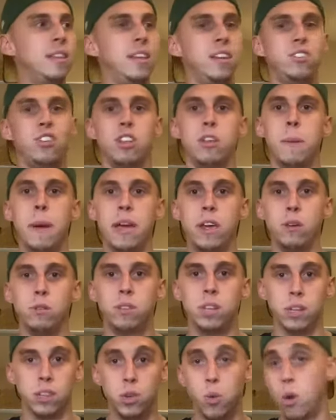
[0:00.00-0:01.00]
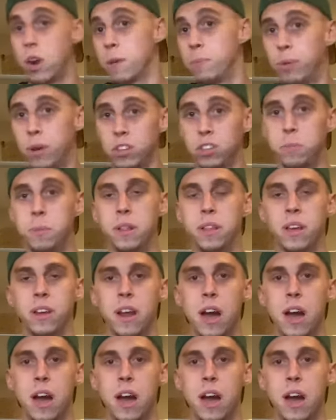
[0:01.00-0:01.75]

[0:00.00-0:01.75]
DJ LeMahieu to $20-plus million?